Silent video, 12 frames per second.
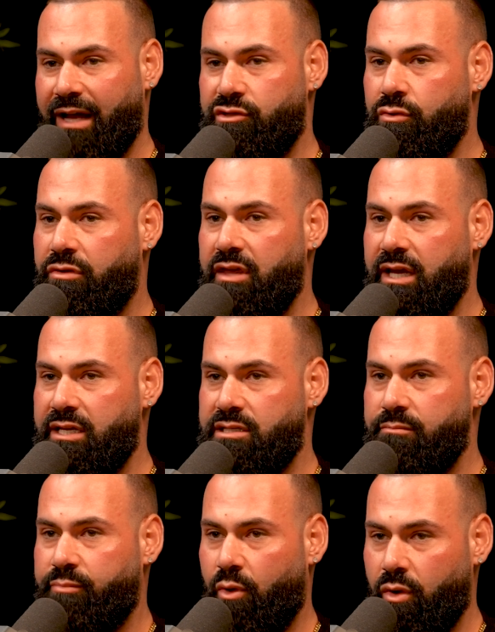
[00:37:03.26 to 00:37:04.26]
I do think it's
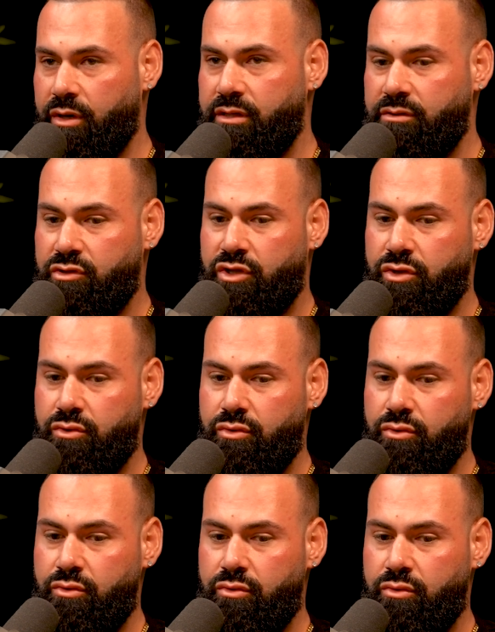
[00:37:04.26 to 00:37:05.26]
important
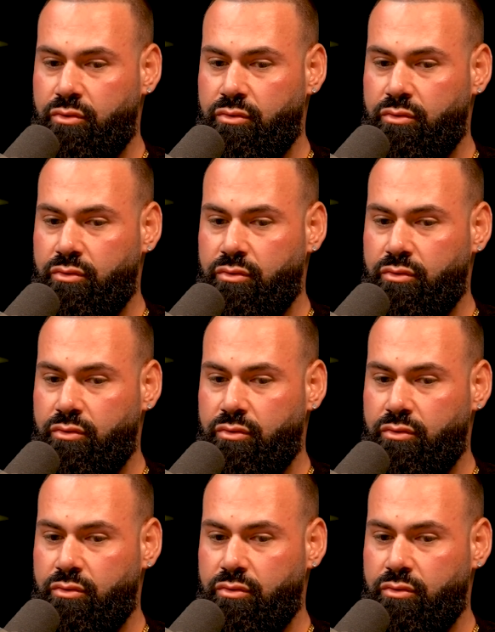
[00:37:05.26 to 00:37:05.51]
to